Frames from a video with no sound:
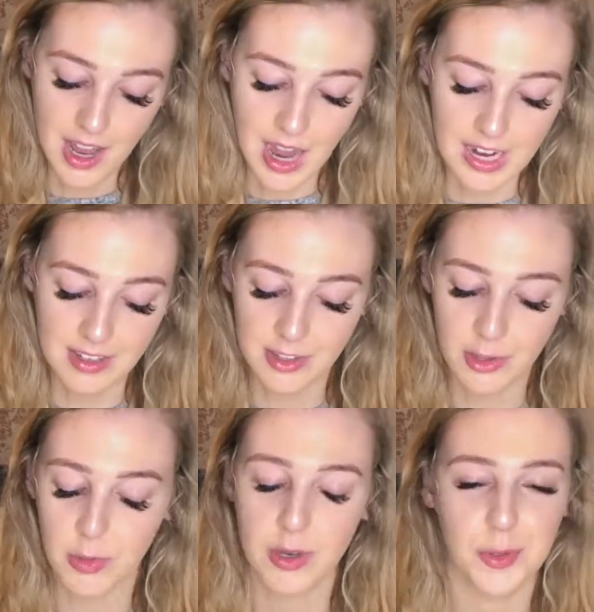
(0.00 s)
I didn't think
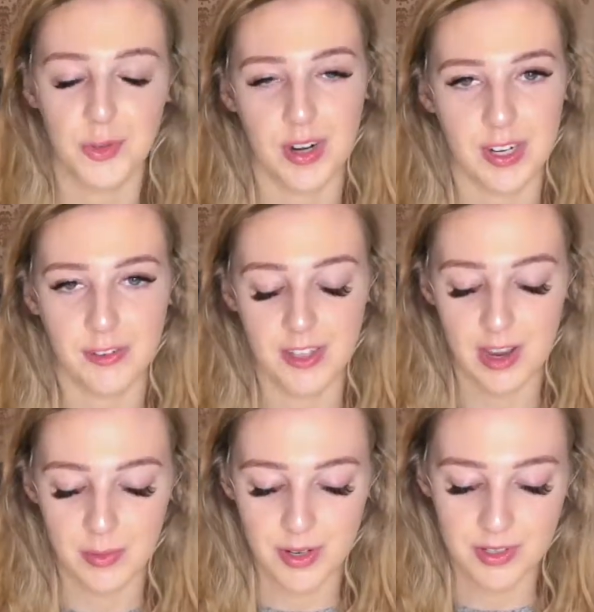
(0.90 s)
the world was ready for
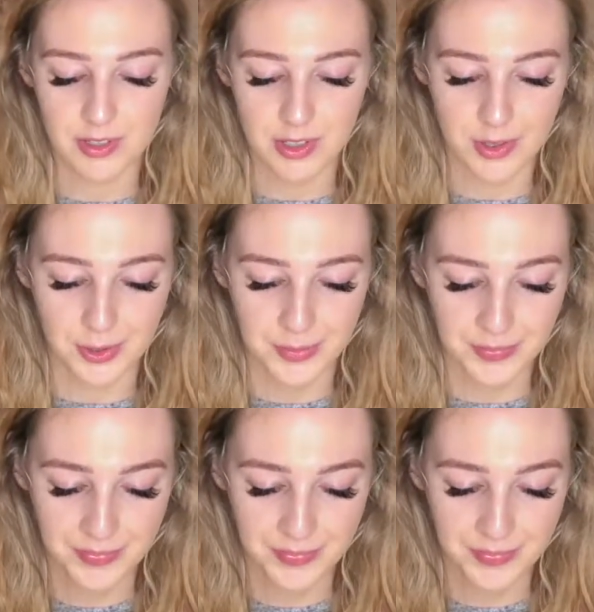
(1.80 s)
that one, so.